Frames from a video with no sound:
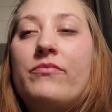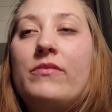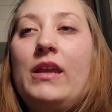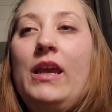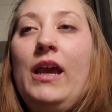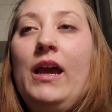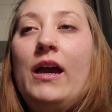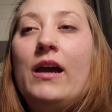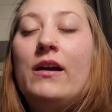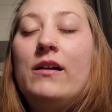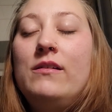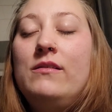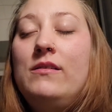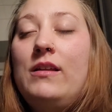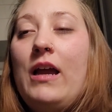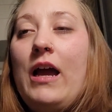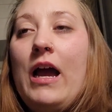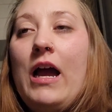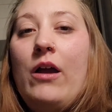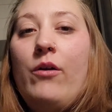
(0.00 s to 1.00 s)
yeah,
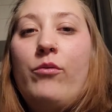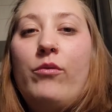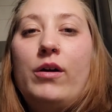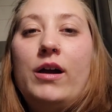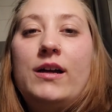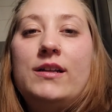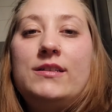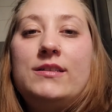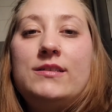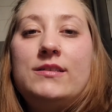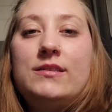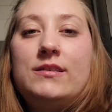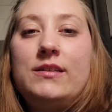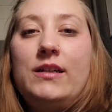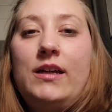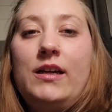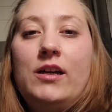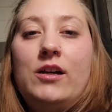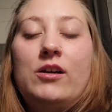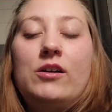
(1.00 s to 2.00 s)
I want to
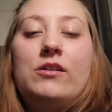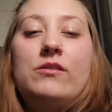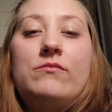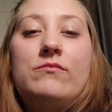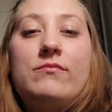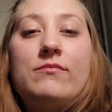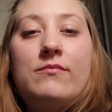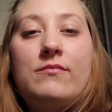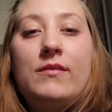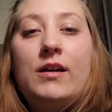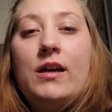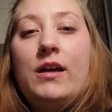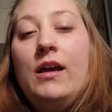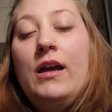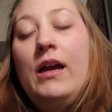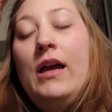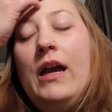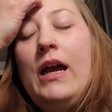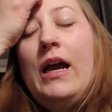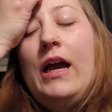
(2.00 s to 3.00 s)
stay home.
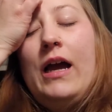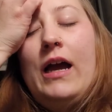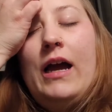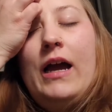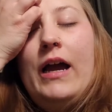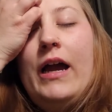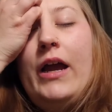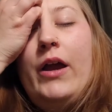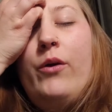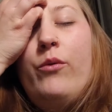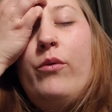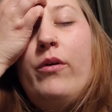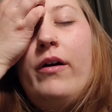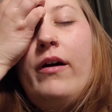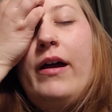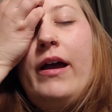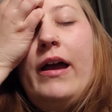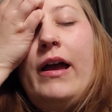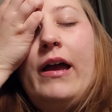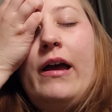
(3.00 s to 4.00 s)
I will
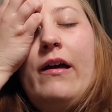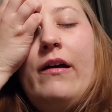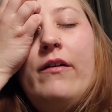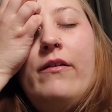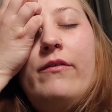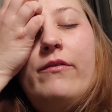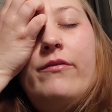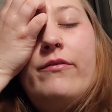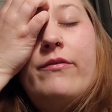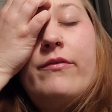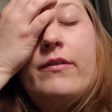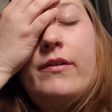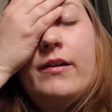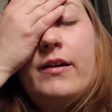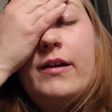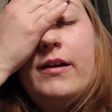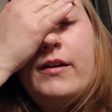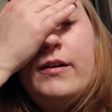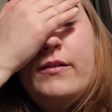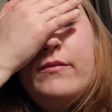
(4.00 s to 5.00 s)
have
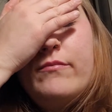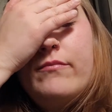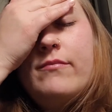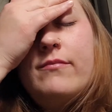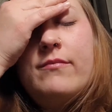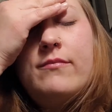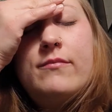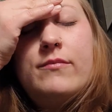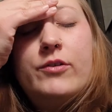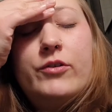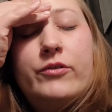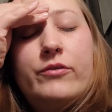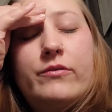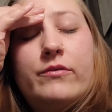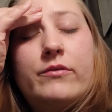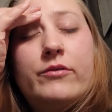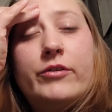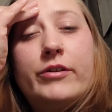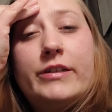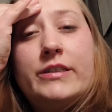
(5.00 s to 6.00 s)

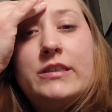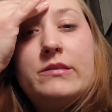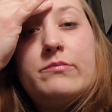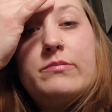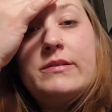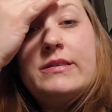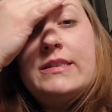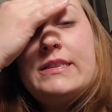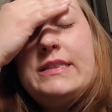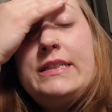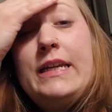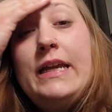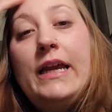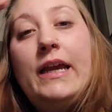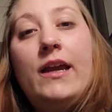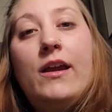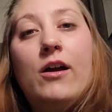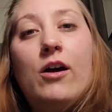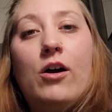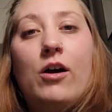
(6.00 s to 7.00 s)
Christmas
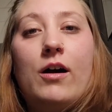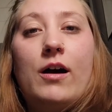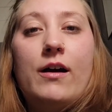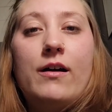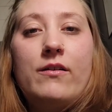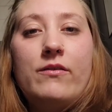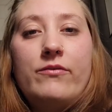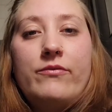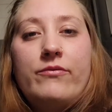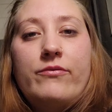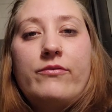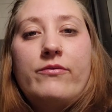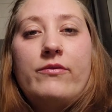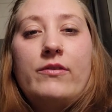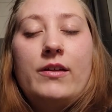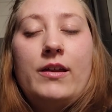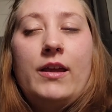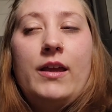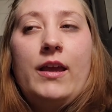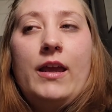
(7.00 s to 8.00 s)
Day off.
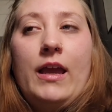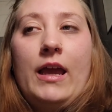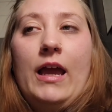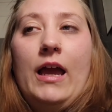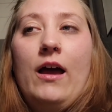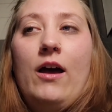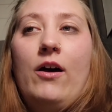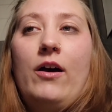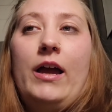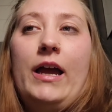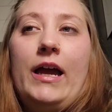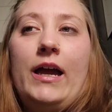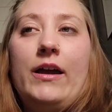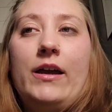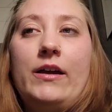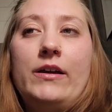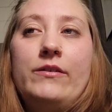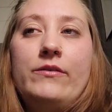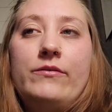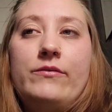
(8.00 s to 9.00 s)
I'll
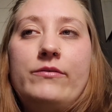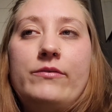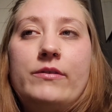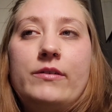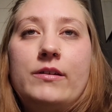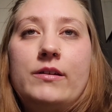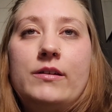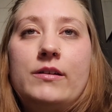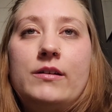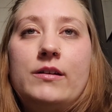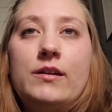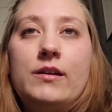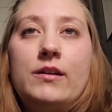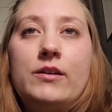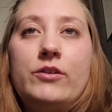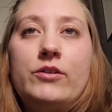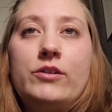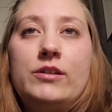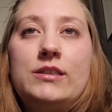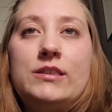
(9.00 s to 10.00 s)
have
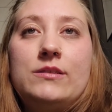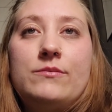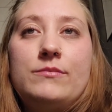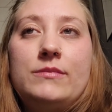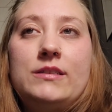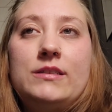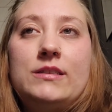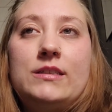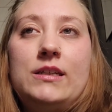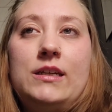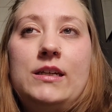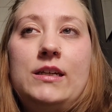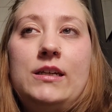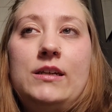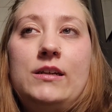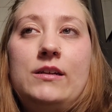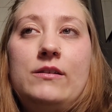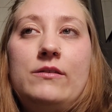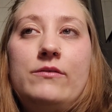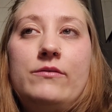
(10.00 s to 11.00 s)
Christmas
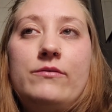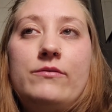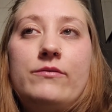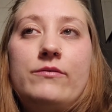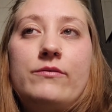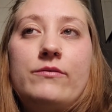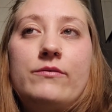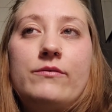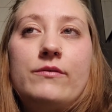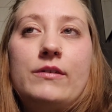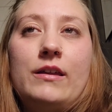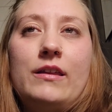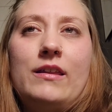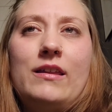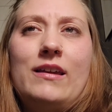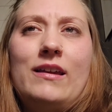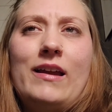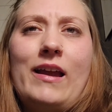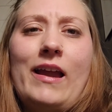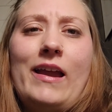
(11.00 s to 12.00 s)
Eve. I
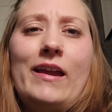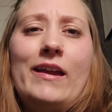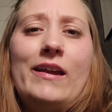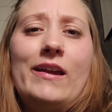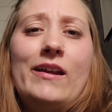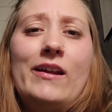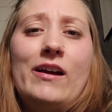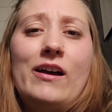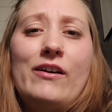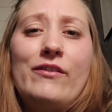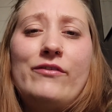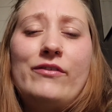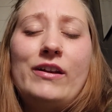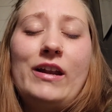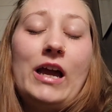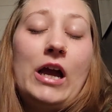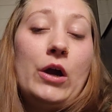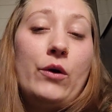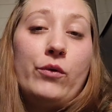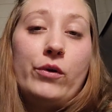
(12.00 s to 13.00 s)
think I get off an
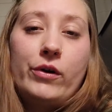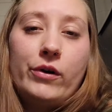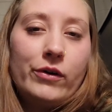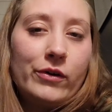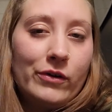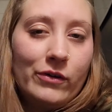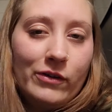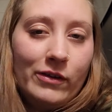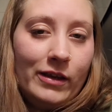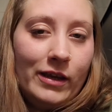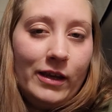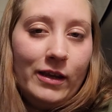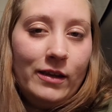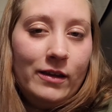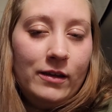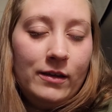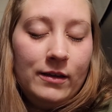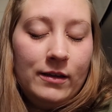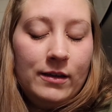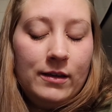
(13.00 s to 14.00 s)
hour early,